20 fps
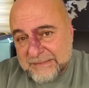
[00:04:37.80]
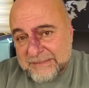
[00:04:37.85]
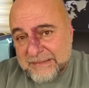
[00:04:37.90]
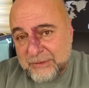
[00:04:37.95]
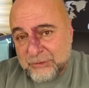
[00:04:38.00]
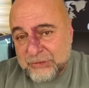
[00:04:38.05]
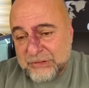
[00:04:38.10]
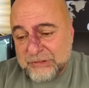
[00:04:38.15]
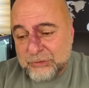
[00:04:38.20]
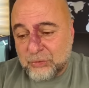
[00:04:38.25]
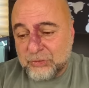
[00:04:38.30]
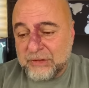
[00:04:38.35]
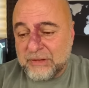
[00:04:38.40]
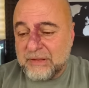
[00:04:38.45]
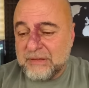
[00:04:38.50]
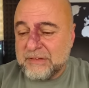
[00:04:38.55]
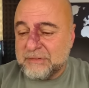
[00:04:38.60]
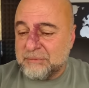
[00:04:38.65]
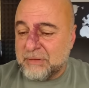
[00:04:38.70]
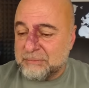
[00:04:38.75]
If you haven't
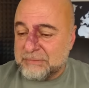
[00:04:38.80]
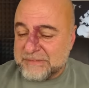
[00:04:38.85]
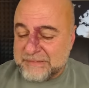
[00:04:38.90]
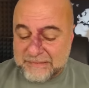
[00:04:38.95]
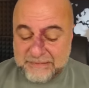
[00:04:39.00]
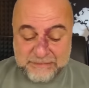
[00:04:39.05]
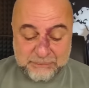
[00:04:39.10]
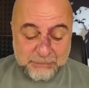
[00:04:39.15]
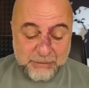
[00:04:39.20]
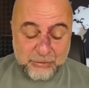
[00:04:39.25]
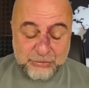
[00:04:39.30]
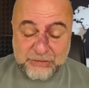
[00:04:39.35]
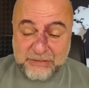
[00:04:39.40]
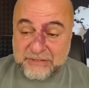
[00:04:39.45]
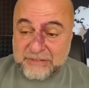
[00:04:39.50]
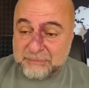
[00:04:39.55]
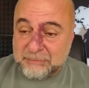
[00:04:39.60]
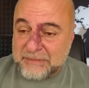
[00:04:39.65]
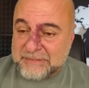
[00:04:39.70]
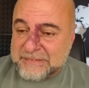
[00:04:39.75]
joined yet, it's
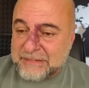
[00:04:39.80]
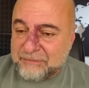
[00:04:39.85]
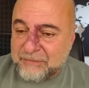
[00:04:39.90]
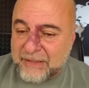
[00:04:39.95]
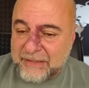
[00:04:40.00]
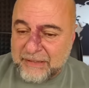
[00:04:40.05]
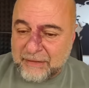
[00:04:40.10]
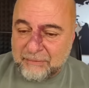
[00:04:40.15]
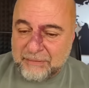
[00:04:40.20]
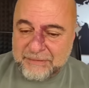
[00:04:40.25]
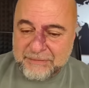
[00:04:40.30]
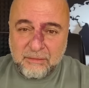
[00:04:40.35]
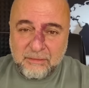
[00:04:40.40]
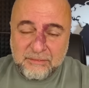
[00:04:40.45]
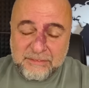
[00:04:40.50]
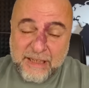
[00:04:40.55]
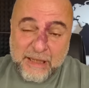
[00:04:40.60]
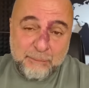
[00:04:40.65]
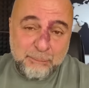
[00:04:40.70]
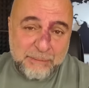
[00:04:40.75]
beneficial to do so.
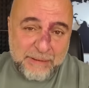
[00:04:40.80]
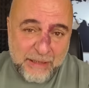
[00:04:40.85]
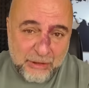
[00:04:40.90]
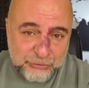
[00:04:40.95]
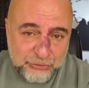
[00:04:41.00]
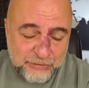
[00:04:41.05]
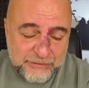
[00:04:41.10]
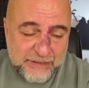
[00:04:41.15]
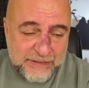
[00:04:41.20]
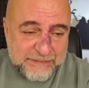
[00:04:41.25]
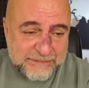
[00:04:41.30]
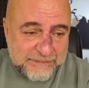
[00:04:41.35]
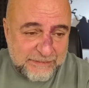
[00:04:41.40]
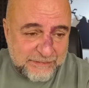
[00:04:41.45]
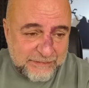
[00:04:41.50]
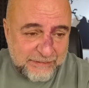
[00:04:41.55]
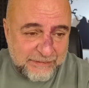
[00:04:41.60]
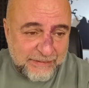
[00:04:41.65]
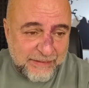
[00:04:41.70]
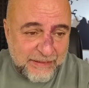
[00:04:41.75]
It's not just Tesla's
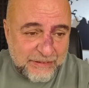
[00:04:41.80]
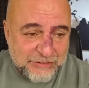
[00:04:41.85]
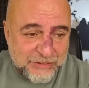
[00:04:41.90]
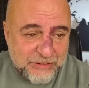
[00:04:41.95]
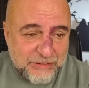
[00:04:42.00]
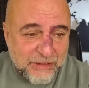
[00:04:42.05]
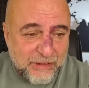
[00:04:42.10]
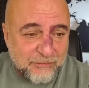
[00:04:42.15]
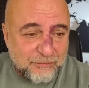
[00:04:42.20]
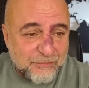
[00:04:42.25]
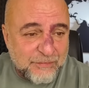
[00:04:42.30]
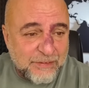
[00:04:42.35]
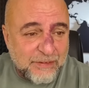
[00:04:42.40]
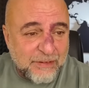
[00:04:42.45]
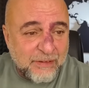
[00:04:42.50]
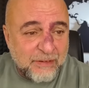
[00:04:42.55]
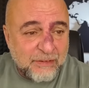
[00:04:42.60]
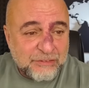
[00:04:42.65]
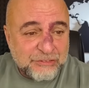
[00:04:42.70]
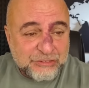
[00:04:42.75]
earnings. Next
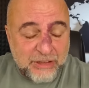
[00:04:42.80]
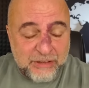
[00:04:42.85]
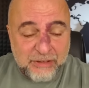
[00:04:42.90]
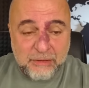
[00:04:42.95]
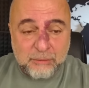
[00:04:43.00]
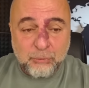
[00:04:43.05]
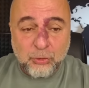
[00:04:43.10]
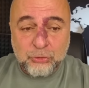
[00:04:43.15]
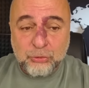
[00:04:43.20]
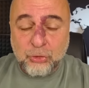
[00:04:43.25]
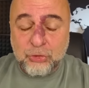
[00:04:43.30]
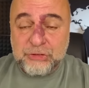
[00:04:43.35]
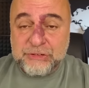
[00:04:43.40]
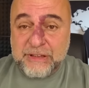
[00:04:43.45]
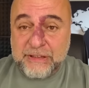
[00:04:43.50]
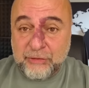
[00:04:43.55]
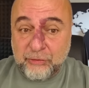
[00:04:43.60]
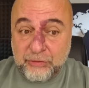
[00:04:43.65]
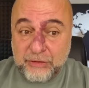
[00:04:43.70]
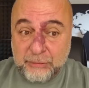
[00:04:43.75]
week, General Motors is
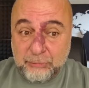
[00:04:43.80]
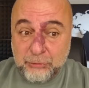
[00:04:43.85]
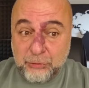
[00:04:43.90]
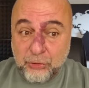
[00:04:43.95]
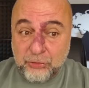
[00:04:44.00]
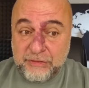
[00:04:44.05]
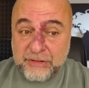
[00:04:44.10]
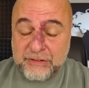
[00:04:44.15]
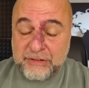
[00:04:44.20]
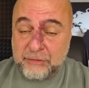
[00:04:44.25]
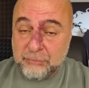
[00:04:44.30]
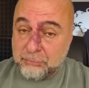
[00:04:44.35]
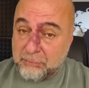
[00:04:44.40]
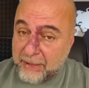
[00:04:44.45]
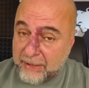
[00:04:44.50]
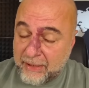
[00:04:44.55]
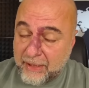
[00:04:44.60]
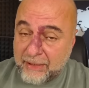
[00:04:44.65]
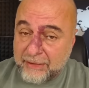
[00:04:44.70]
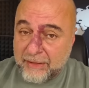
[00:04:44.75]
coming up. I'm
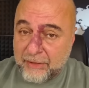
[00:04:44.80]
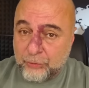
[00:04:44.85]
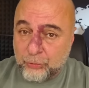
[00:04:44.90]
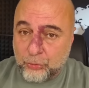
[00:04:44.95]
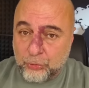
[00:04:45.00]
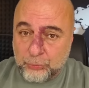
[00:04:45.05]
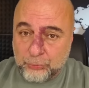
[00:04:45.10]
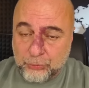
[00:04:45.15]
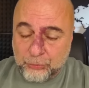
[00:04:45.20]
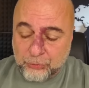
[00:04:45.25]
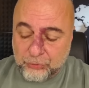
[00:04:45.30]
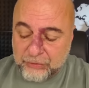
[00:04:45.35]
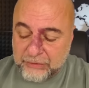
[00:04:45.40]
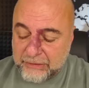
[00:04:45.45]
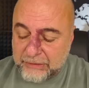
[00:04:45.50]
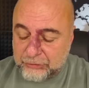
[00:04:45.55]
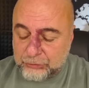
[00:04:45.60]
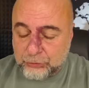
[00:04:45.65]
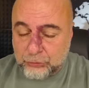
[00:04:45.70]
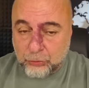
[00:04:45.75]
curious about October
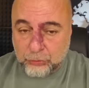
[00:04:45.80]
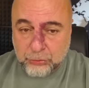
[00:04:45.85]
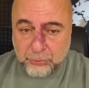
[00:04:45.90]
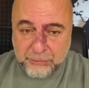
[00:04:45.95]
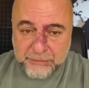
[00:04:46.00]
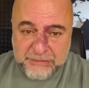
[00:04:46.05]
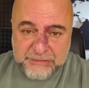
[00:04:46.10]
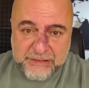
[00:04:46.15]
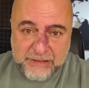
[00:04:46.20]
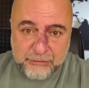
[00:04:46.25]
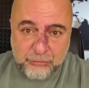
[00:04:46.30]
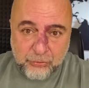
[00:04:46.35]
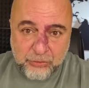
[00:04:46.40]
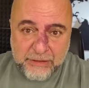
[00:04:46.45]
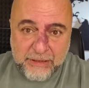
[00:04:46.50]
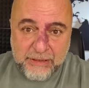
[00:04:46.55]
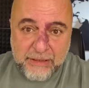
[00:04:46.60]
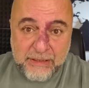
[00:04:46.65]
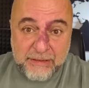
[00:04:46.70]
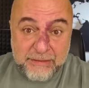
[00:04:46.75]
24th as well,
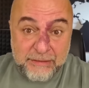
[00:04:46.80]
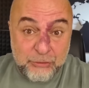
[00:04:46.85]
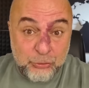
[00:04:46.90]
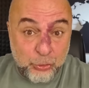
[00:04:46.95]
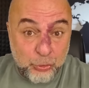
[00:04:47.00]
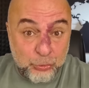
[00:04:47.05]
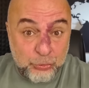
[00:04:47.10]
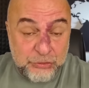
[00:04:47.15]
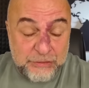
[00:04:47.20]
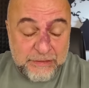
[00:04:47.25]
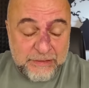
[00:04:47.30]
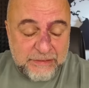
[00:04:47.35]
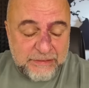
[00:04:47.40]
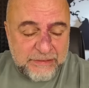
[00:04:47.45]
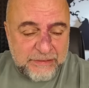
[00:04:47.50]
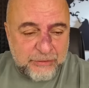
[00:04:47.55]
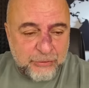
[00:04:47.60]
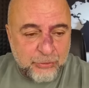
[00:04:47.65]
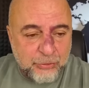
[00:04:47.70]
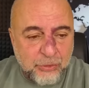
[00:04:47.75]
because the automotive
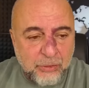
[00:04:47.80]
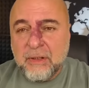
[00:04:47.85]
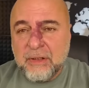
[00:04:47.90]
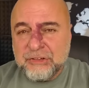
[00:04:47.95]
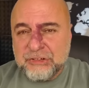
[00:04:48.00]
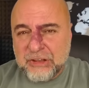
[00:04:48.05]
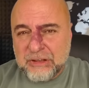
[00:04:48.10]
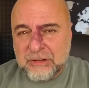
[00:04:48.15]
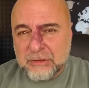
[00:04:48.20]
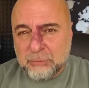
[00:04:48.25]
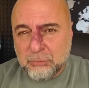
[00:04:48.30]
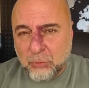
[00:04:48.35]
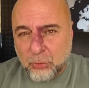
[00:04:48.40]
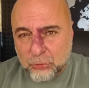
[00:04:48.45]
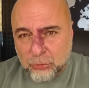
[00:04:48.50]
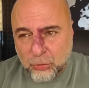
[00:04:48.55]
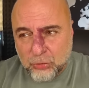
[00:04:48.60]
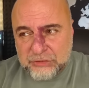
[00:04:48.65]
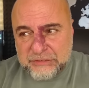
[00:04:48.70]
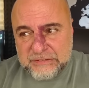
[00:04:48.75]
sector is generally
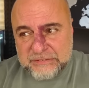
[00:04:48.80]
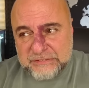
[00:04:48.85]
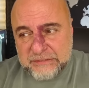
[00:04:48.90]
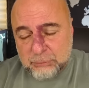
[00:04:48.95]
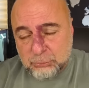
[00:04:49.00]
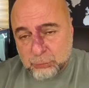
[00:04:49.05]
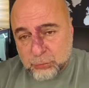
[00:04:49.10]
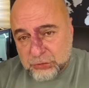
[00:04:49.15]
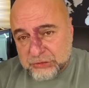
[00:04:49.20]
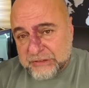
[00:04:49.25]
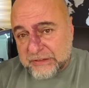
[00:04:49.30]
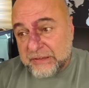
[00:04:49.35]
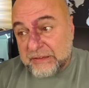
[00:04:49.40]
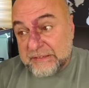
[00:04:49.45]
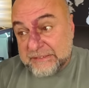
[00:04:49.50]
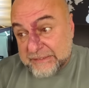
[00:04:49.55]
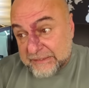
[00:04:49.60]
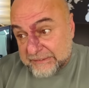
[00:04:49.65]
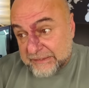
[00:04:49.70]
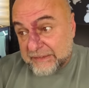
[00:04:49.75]
declining.
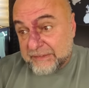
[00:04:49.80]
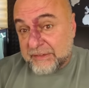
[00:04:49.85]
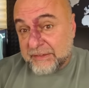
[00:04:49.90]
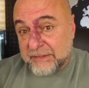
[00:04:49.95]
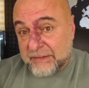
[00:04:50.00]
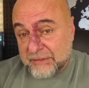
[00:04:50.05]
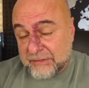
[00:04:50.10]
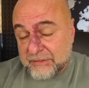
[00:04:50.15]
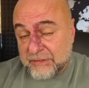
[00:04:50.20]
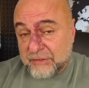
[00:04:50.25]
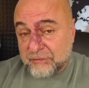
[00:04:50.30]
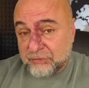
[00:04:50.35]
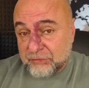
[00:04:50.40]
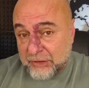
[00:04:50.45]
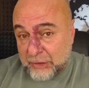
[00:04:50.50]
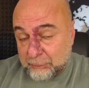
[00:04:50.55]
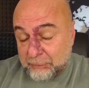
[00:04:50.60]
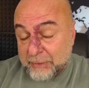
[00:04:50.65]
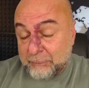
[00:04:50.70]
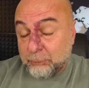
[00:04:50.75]
However, General Motors has
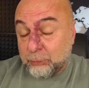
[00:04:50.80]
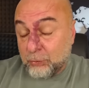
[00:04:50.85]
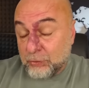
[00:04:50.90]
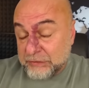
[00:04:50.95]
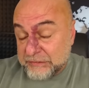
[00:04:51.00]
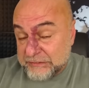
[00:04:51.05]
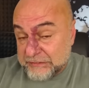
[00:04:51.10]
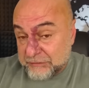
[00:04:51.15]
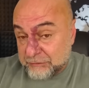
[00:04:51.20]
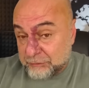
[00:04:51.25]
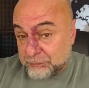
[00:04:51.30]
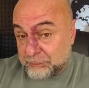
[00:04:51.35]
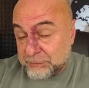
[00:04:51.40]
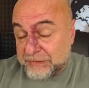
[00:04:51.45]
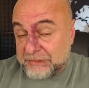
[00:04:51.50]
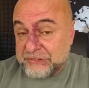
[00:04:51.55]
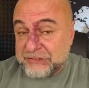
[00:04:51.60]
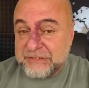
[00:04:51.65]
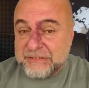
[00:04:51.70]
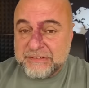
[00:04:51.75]
shown a quite positive
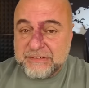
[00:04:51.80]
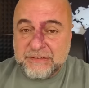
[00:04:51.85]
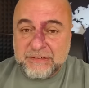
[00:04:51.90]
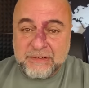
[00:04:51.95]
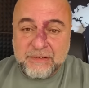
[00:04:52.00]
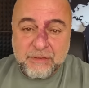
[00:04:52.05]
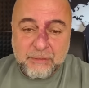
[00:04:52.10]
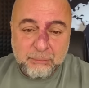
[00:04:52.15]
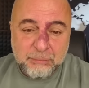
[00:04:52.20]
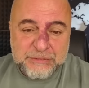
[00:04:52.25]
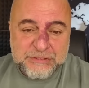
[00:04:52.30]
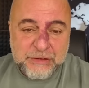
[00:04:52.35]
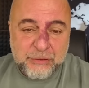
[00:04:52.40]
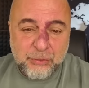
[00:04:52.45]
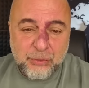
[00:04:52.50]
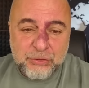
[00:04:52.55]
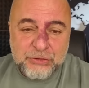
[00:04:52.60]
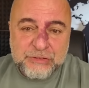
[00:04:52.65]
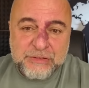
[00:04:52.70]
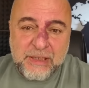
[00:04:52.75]
trend in its stock
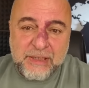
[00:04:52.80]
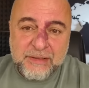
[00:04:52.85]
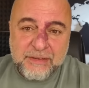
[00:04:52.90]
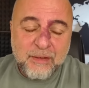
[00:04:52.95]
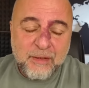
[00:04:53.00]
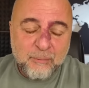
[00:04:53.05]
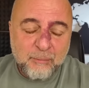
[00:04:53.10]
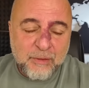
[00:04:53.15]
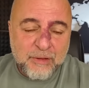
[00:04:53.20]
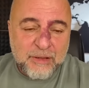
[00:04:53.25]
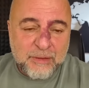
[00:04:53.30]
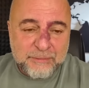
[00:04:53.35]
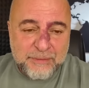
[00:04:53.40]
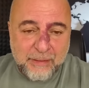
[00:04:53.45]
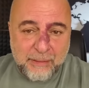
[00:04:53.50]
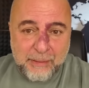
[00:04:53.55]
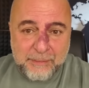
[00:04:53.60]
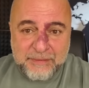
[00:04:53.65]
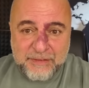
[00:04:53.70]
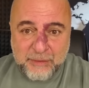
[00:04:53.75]
movement this year. Let's see
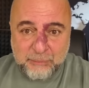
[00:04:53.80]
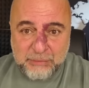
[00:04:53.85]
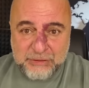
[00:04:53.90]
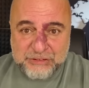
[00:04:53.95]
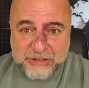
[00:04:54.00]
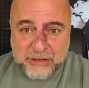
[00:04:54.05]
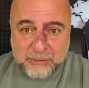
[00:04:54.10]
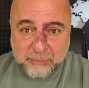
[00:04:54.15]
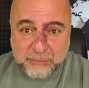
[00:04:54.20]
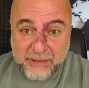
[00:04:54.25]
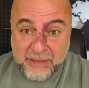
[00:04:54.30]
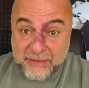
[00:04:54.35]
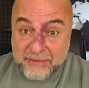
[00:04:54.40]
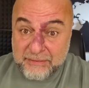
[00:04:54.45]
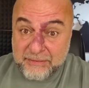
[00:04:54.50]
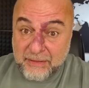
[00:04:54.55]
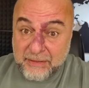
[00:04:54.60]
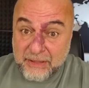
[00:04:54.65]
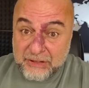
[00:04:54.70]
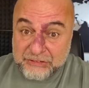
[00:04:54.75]
what happens in terms of
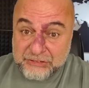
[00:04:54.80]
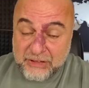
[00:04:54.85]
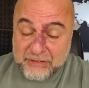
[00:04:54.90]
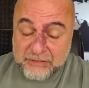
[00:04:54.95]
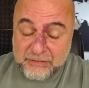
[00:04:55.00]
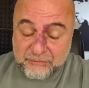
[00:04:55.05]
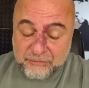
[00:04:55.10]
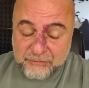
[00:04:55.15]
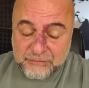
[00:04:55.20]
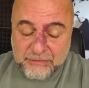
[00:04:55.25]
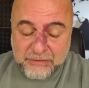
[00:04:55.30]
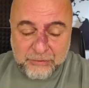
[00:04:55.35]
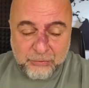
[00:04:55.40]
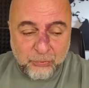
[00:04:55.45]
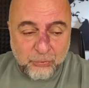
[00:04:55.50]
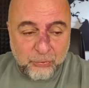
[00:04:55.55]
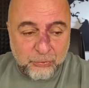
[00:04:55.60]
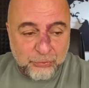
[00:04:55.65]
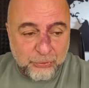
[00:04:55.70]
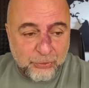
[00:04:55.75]
ethical tools. I'm
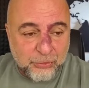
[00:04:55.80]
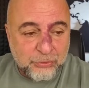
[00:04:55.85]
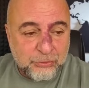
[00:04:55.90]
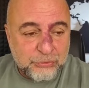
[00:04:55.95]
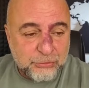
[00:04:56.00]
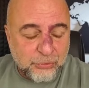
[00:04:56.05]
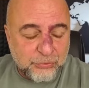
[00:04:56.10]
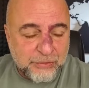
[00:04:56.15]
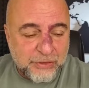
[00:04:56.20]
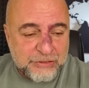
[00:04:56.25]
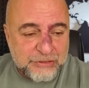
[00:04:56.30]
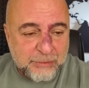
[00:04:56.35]
very curious.